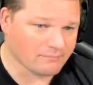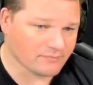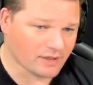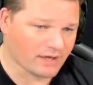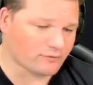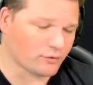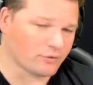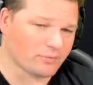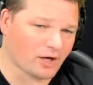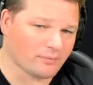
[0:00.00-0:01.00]
You have
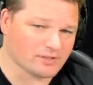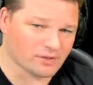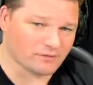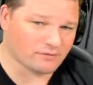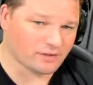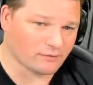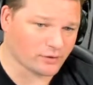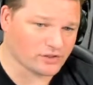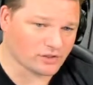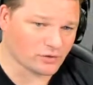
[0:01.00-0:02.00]
void empowerment, so everything
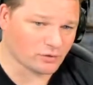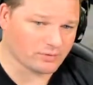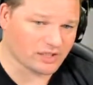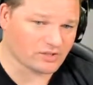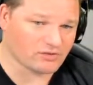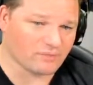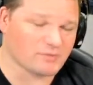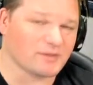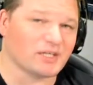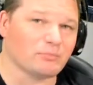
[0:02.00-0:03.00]
void's going to do a bit of extra damage,
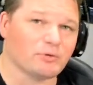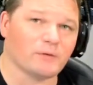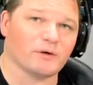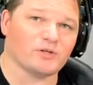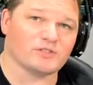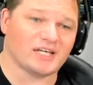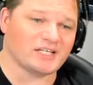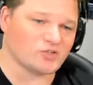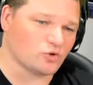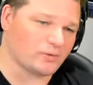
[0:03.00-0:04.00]
but you can pretty well use
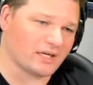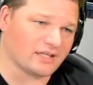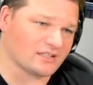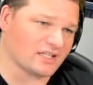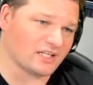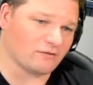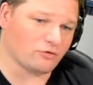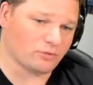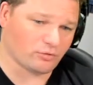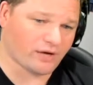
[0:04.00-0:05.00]
any super here that's going to give you
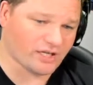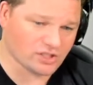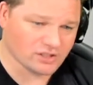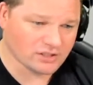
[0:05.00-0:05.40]
a bit of range.